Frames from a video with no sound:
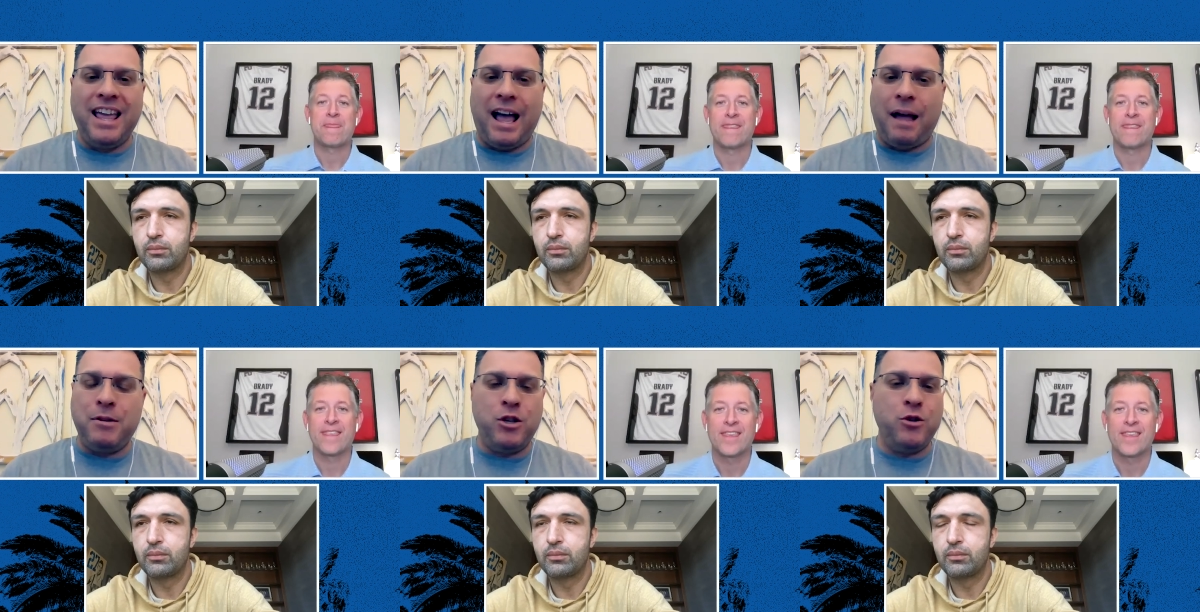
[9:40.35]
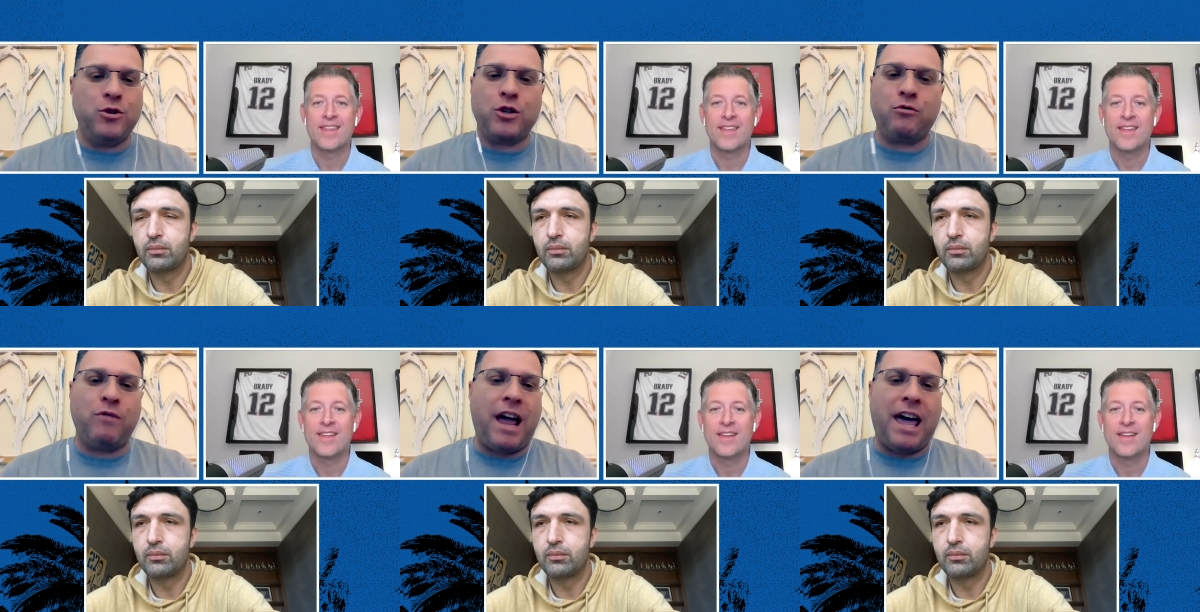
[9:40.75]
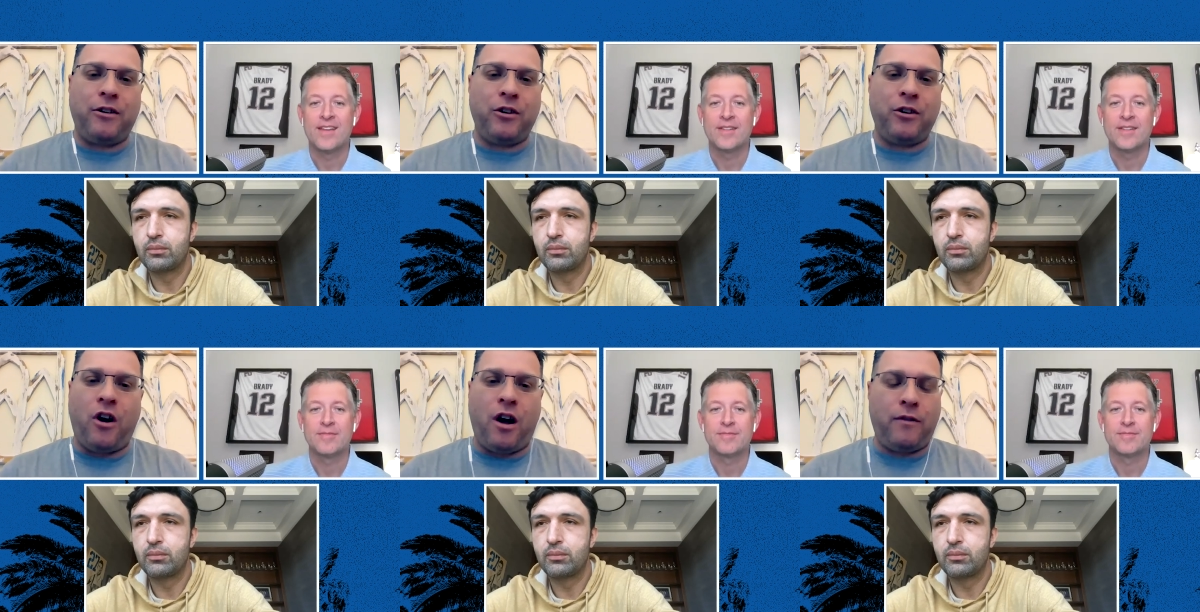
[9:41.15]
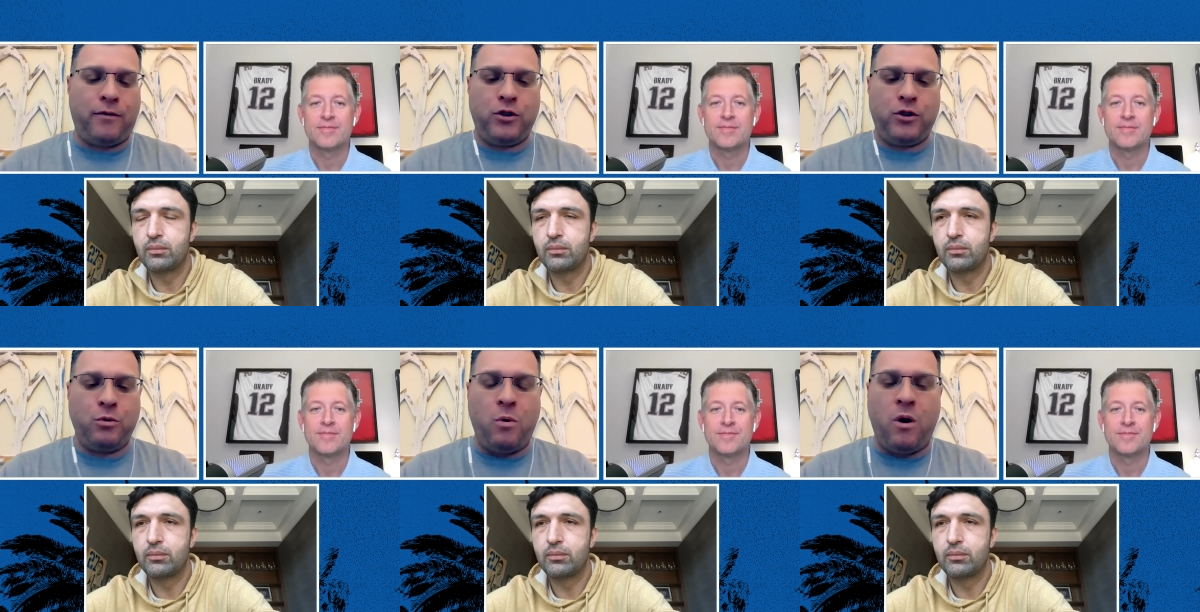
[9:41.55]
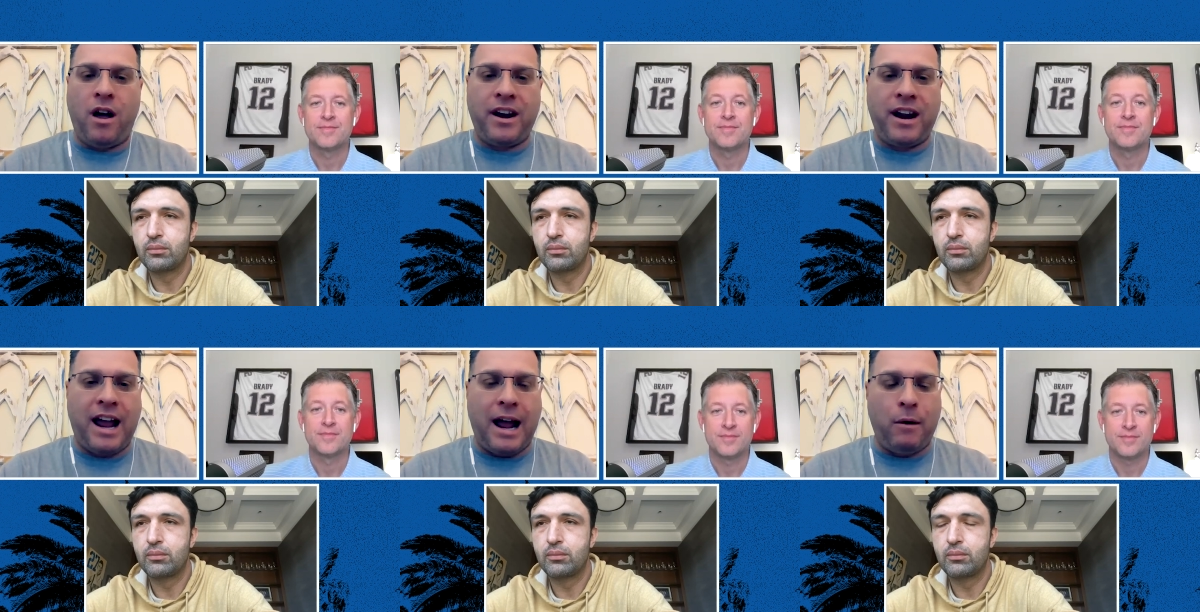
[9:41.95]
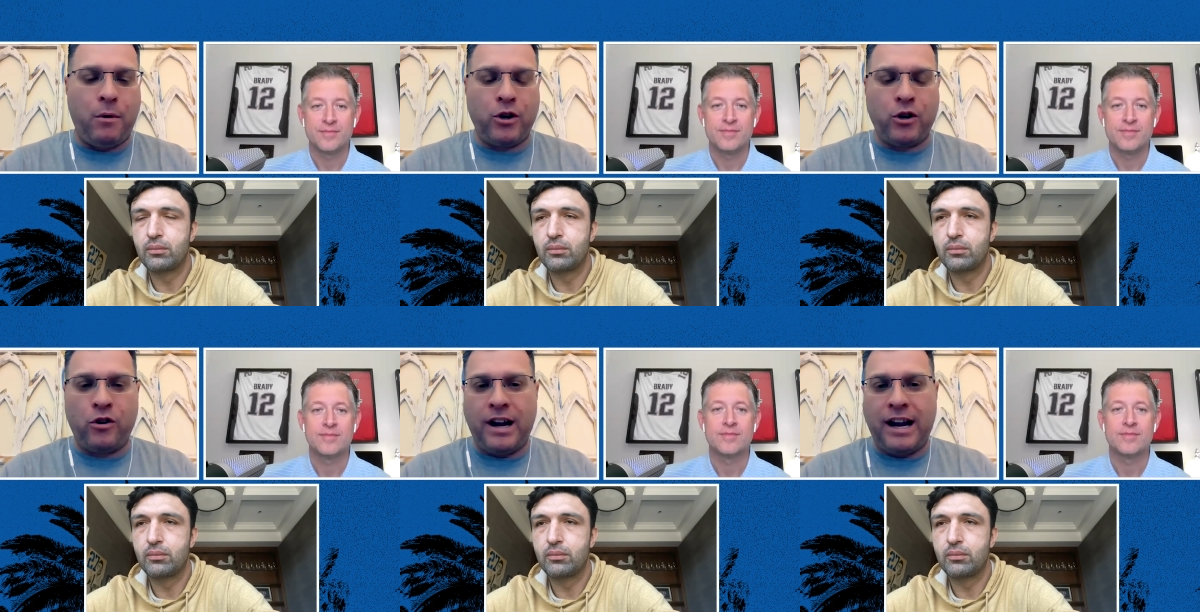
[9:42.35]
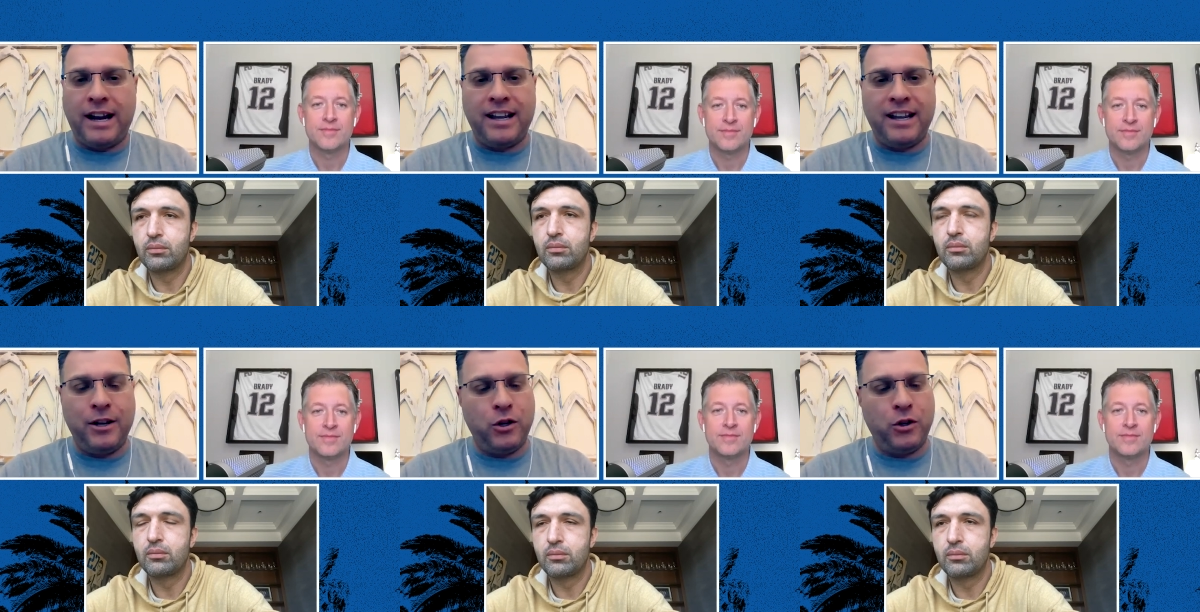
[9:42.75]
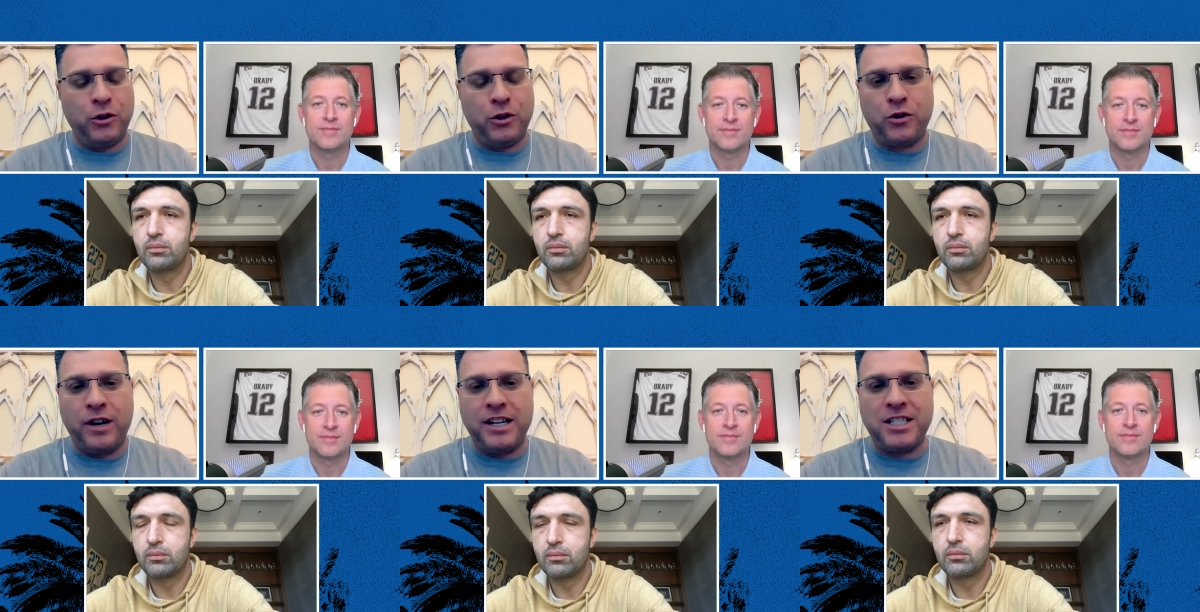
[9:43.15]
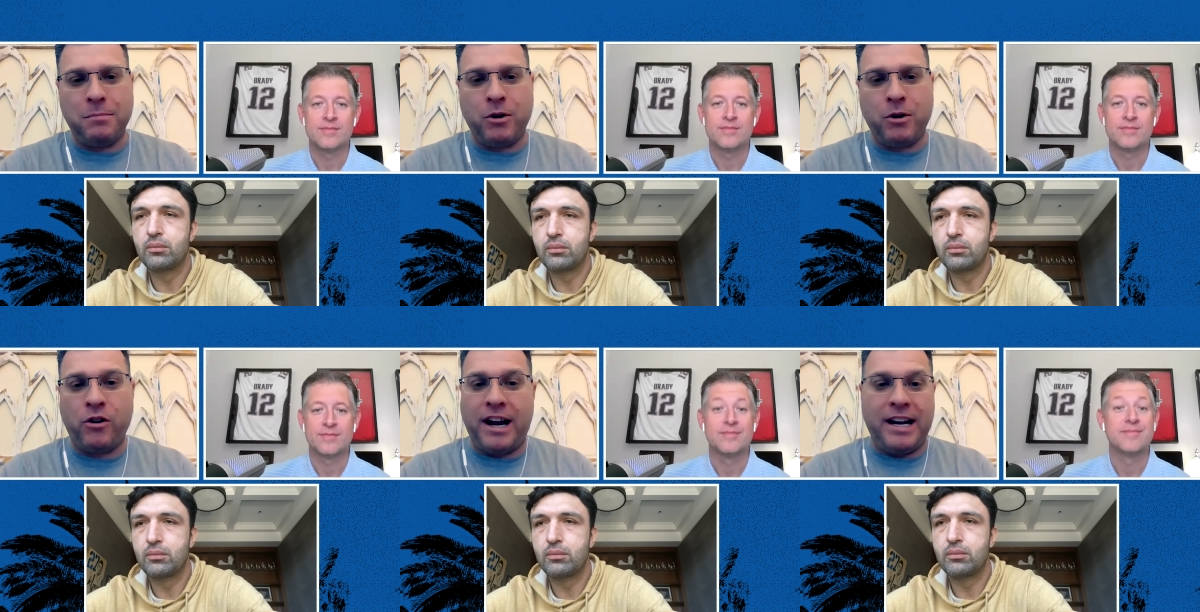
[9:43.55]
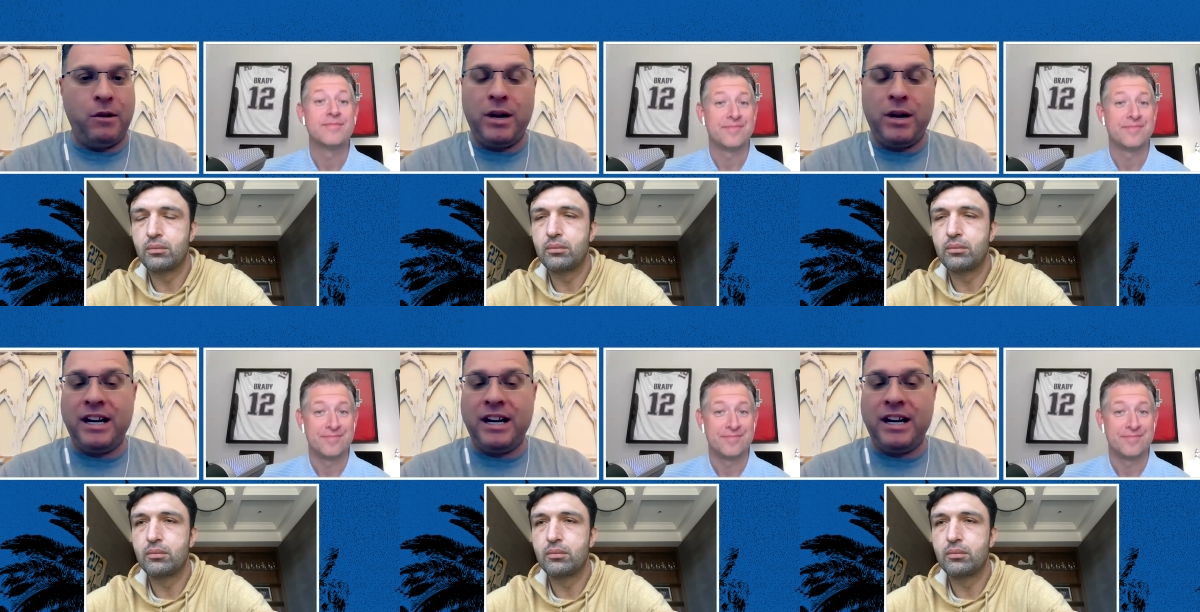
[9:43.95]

Speaker 1: I mean, you just rattled off Juwan Howard, Grant Hill, Tracy McGrady.